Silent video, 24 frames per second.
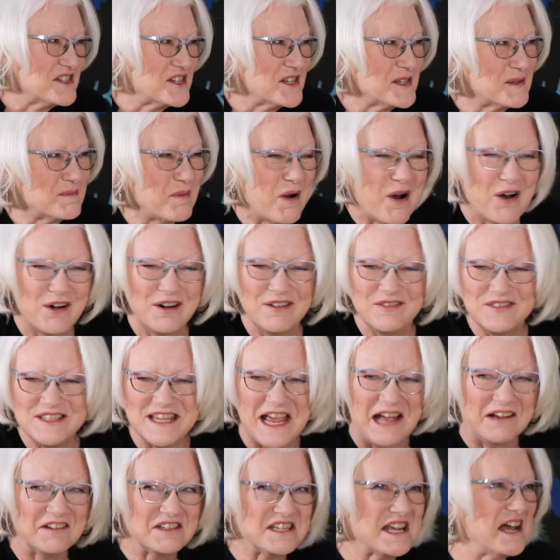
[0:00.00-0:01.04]
just part of
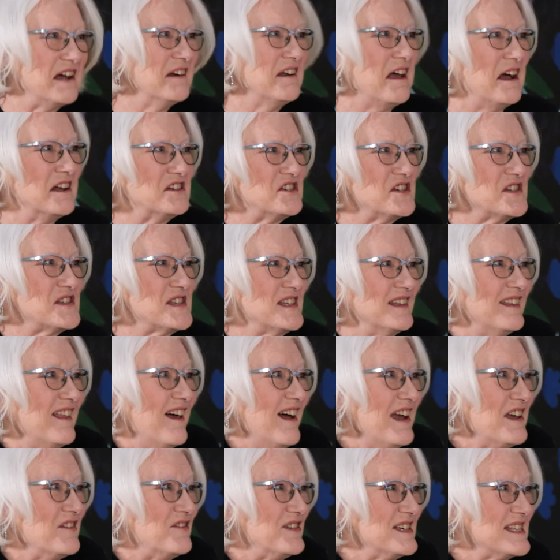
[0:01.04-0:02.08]
downtown Hutchinson
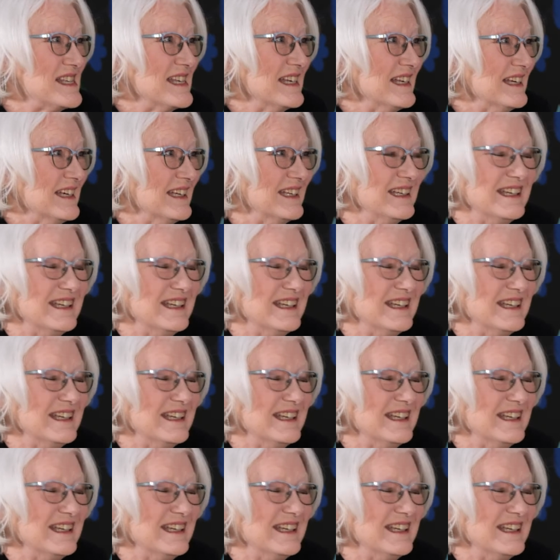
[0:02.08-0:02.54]
life, isn't it?